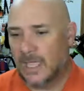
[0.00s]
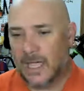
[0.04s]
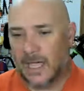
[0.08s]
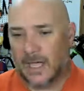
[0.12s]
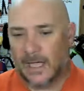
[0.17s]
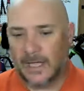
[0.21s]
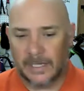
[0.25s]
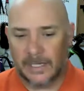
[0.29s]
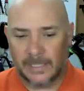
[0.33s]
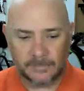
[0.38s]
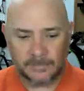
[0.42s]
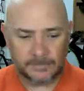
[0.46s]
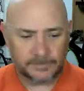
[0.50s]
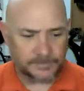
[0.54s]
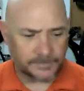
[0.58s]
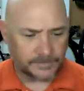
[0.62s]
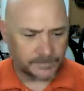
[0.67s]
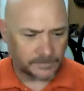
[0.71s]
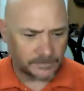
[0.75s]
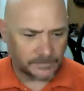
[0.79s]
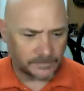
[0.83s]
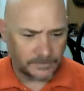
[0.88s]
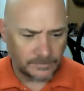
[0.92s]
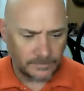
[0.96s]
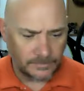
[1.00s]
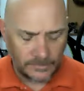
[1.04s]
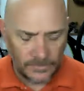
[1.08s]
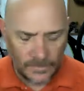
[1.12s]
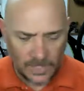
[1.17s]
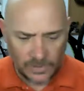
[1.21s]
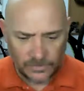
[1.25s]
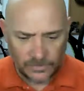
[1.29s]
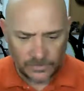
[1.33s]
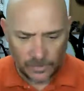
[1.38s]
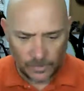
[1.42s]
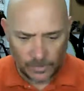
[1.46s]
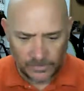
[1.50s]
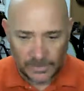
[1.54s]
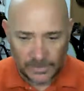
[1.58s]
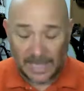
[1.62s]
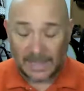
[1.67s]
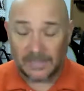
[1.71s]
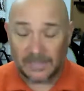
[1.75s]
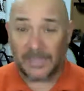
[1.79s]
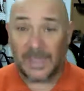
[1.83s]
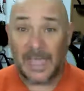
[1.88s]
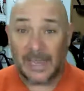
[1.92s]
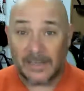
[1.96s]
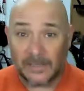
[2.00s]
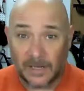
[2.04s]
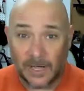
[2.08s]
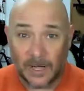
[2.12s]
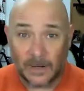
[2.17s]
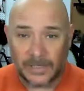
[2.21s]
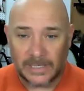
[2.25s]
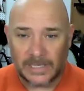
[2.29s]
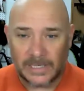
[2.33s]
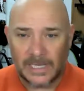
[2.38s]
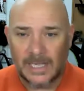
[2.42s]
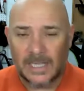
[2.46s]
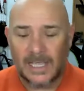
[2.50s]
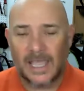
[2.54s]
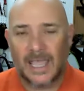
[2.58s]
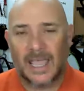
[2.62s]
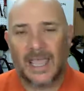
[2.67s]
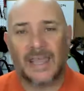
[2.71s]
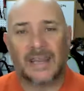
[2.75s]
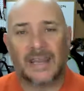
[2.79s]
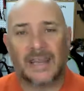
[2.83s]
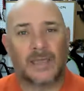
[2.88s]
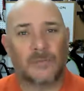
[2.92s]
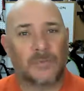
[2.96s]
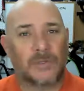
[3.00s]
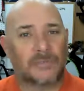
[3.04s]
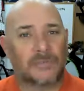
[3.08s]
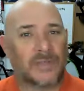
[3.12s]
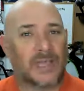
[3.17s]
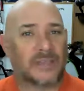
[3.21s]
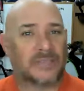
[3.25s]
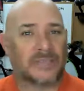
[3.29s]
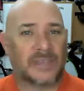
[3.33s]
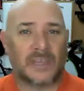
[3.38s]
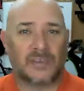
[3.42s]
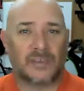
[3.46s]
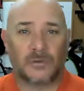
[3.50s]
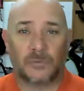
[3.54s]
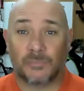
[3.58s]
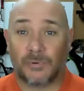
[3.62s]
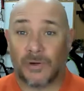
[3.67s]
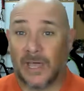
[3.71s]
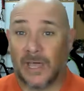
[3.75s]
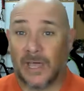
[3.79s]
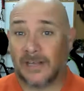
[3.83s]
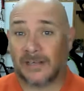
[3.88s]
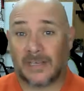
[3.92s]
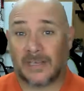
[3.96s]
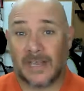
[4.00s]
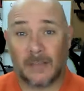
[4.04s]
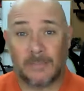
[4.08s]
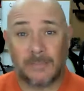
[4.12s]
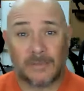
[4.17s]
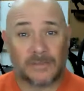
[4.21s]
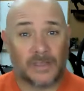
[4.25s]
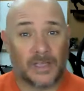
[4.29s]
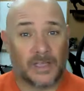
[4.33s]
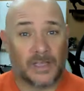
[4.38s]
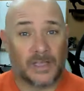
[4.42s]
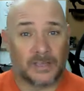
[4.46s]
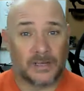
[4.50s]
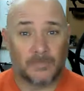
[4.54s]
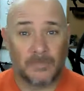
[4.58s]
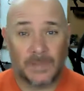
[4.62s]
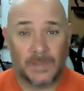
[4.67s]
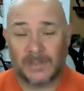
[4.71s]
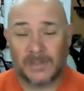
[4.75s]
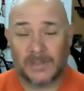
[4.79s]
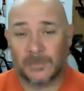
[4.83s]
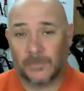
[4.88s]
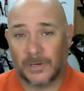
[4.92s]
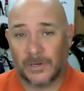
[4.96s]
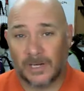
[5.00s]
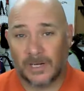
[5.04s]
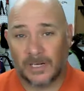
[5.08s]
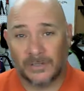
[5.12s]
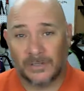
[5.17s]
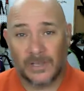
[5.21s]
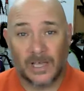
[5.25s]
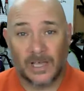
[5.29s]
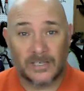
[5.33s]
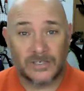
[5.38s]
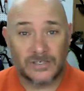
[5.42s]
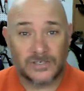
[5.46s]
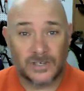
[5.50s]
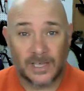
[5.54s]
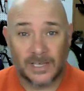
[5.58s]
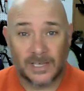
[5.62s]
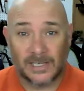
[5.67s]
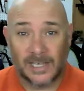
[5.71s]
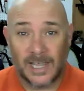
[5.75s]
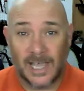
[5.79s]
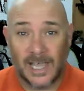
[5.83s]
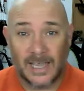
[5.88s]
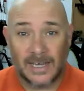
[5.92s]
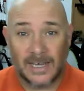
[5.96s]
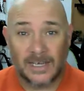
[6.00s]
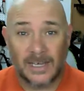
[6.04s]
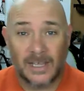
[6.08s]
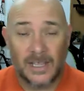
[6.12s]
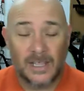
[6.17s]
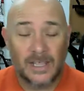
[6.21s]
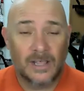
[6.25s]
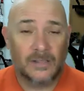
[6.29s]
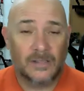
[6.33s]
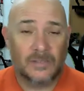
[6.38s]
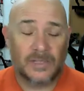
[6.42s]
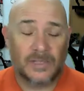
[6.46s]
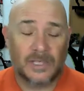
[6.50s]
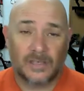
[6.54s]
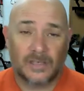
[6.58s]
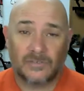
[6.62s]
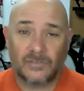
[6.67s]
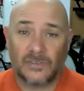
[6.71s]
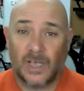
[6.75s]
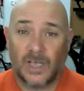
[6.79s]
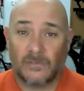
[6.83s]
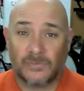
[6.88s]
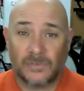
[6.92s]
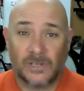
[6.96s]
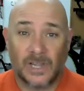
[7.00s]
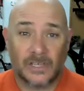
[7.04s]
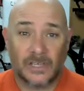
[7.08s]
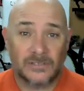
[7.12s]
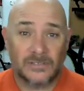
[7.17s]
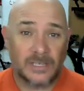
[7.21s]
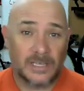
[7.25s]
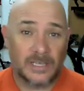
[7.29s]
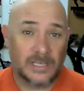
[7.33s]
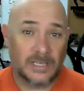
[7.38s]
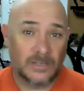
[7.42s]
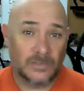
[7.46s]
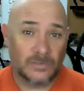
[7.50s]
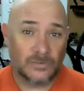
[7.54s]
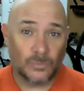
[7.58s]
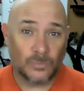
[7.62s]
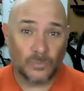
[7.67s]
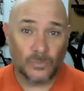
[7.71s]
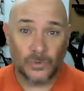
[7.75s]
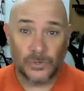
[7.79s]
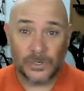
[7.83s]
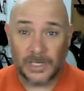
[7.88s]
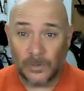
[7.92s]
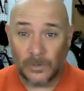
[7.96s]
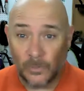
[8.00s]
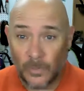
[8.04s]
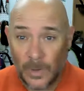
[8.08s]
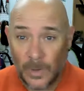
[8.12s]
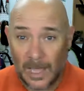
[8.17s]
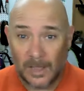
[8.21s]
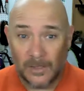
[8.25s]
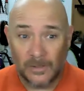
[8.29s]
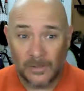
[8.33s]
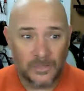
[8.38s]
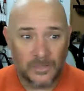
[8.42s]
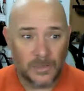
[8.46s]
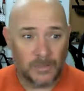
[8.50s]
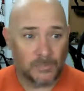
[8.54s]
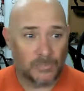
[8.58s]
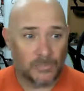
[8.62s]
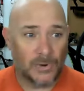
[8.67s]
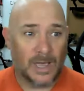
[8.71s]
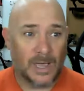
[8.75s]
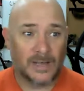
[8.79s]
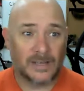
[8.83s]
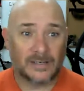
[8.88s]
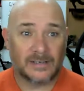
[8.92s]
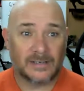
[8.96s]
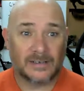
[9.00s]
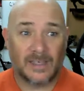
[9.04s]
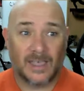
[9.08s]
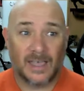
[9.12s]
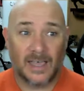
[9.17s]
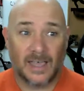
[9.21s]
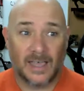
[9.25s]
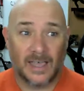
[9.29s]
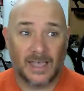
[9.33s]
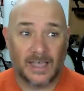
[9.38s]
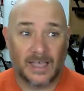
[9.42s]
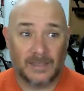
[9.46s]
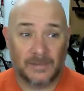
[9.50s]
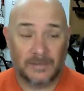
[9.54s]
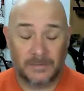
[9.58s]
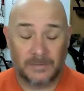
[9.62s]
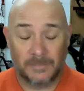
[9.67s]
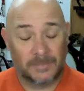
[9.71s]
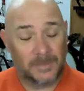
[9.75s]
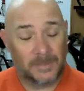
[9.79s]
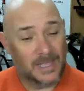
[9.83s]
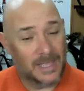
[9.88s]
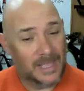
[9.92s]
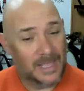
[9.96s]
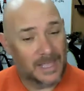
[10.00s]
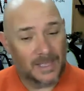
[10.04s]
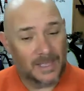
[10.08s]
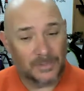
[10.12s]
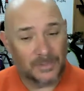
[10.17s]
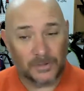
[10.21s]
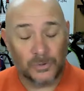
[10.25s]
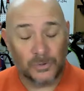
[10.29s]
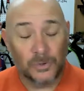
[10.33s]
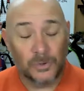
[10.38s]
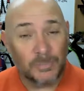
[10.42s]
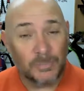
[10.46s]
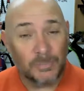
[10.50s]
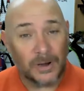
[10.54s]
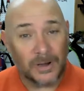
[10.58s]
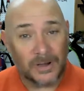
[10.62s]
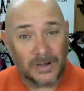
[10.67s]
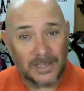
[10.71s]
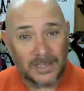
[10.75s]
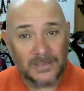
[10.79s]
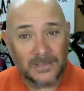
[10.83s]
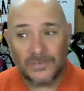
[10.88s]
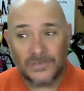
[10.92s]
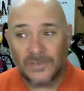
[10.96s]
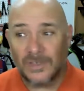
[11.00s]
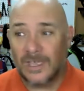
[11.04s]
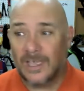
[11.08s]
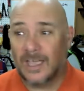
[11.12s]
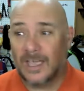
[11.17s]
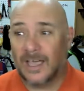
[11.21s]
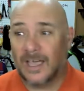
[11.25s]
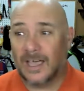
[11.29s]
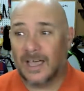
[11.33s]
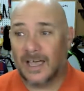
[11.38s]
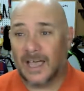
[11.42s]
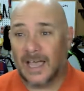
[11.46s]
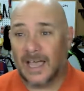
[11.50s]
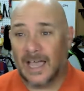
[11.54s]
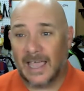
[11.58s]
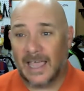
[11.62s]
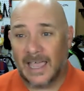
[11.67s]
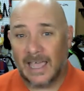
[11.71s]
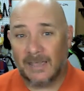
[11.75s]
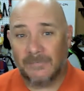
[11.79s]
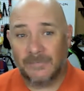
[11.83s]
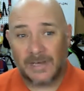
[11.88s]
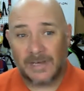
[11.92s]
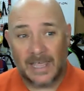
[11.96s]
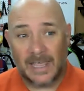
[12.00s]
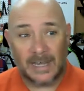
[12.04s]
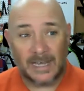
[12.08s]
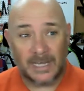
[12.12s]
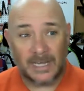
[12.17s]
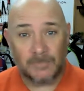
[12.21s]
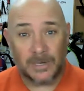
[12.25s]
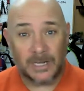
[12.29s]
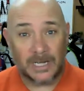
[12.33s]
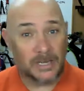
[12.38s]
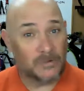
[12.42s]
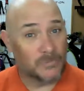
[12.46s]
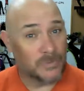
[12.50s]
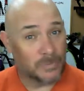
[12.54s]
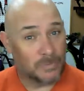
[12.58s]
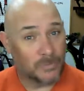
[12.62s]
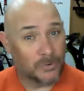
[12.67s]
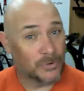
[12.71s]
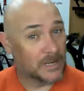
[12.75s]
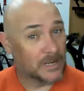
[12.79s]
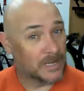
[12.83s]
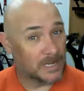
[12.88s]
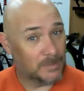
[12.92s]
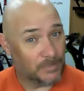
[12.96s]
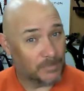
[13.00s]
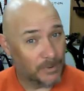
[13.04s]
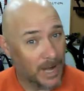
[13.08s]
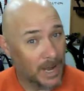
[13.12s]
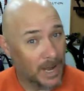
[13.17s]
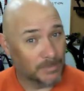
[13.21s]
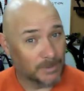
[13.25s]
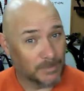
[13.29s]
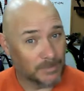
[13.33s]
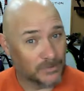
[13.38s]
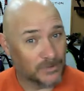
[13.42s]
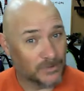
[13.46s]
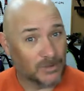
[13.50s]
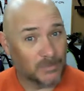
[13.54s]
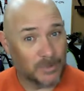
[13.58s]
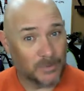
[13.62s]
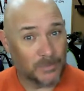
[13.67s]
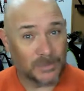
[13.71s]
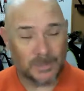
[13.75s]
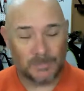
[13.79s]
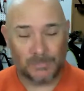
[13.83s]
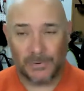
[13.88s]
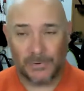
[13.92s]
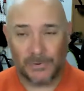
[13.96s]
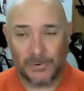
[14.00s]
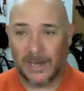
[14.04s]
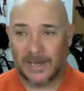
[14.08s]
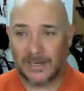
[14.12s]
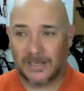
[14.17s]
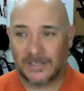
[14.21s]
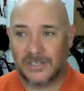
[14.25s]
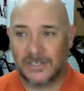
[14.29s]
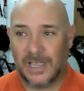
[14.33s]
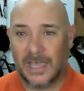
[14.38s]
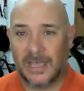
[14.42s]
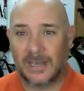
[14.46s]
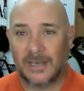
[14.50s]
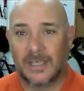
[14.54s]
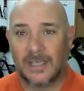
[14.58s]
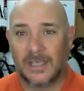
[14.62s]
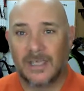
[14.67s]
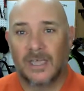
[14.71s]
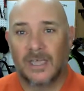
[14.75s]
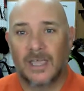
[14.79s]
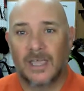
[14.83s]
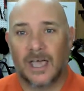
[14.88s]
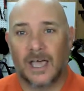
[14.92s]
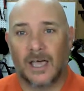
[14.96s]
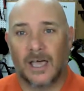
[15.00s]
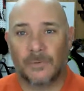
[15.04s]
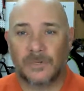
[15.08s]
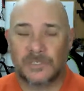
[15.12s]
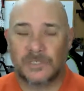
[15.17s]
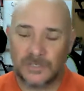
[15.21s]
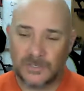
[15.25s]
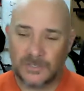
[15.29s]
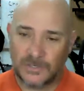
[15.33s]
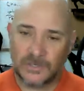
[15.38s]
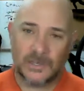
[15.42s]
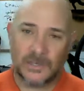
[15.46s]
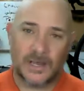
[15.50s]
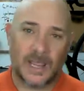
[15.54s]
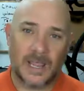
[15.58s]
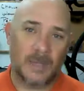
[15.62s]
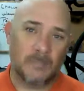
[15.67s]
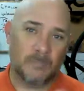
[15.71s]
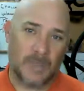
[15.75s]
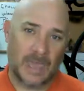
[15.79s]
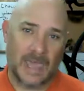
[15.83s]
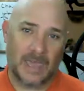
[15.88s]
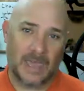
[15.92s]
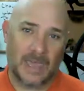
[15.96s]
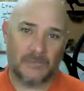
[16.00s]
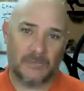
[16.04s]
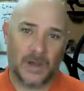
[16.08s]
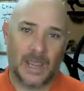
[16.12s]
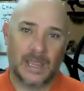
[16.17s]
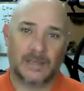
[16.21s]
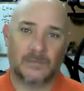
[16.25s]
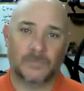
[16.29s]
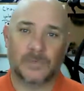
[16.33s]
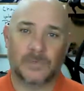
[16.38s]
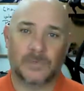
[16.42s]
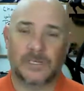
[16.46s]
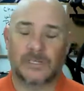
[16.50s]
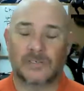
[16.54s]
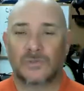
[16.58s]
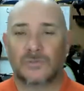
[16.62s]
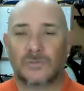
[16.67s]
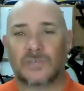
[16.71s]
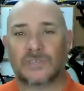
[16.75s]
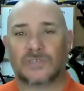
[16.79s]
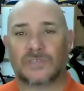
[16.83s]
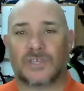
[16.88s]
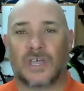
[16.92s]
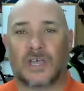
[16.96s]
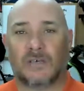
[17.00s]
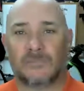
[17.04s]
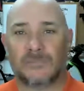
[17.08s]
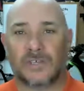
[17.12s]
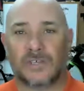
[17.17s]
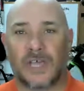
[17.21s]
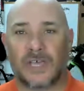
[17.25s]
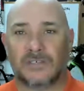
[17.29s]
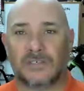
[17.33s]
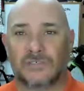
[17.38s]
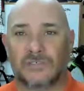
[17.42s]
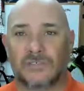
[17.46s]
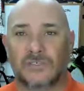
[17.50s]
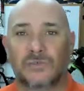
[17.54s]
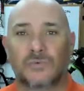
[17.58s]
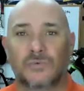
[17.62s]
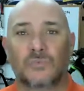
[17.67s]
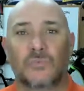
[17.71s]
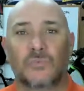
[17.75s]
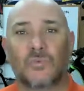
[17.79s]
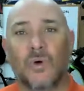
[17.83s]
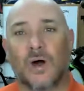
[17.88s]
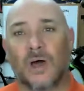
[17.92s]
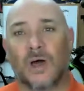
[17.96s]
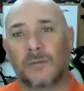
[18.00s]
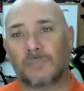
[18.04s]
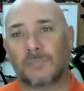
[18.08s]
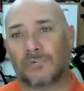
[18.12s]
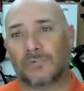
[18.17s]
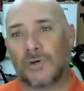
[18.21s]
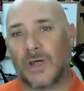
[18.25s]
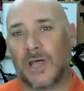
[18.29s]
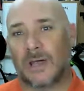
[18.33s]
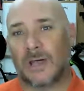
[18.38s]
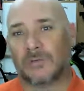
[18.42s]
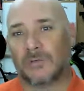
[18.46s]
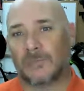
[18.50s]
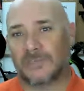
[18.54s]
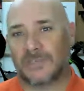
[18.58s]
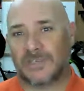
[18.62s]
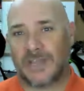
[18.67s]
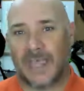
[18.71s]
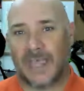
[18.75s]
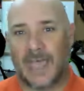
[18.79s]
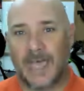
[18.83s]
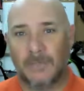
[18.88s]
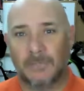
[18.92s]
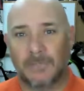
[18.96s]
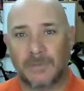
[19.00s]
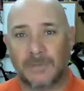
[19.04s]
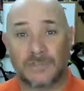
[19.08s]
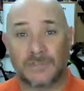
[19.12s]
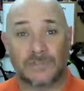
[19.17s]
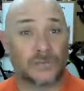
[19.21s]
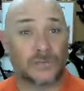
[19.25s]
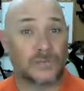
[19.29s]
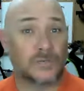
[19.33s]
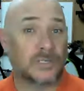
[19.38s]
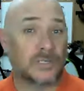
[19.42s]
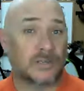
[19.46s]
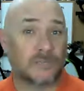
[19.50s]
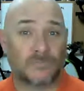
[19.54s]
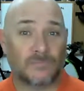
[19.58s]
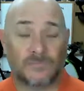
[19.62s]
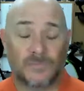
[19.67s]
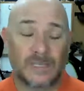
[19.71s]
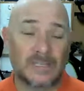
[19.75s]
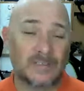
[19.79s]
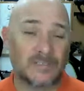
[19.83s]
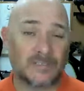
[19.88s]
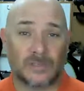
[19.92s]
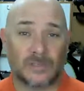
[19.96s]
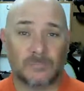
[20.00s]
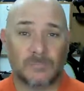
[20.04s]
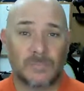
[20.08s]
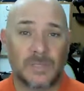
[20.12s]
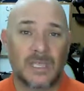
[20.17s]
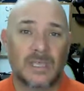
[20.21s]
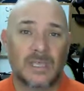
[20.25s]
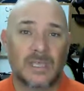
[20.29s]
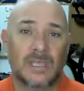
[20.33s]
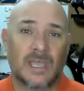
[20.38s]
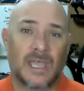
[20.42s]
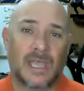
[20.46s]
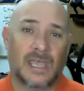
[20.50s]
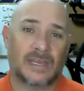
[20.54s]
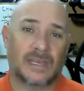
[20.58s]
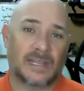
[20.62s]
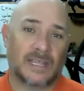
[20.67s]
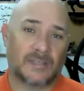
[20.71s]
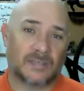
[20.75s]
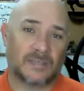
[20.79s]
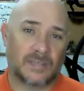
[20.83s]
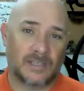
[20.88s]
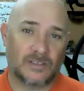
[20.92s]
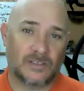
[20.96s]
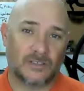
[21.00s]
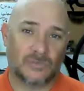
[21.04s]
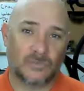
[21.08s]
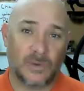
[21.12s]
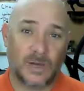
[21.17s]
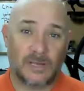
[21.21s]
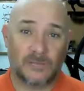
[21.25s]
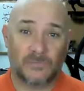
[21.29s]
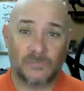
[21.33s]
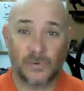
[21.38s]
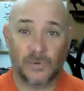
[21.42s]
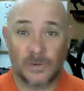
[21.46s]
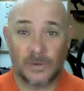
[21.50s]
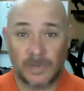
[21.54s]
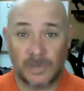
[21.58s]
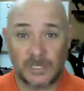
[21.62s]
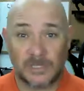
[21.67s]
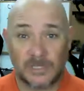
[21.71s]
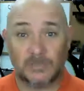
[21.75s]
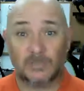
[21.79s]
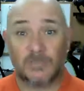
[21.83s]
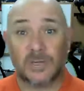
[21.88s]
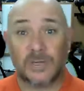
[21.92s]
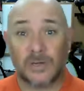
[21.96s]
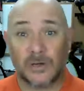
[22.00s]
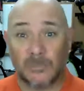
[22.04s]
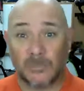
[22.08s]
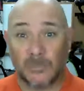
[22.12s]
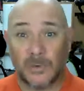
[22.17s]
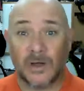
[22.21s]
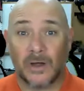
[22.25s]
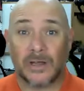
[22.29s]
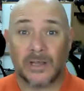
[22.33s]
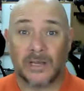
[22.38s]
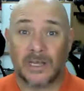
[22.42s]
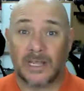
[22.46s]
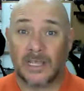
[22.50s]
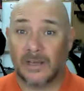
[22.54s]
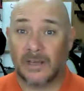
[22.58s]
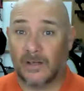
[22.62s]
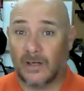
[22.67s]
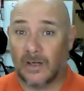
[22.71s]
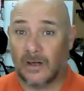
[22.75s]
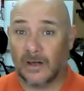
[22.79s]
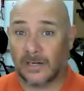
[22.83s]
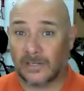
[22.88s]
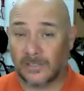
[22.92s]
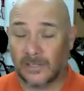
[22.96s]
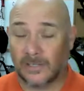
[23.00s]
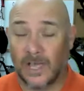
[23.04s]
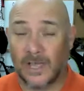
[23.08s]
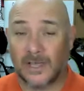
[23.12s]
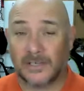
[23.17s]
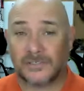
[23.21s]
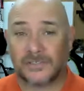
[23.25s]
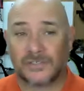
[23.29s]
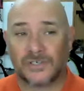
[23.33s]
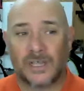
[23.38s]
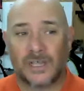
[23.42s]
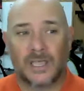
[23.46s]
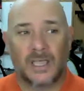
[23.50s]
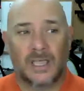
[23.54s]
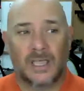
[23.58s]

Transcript: So we've got that going. And then we've got that new product I've been talking about that we're going to launch online. The soft launch is working well. The product, the cool part is, I haven't had anybody report any problems to me with the product yet, which is good and bad, right? When you do the soft launch, you want problems to happen so you can fix them and get things ready for a much bigger market in a hard launch.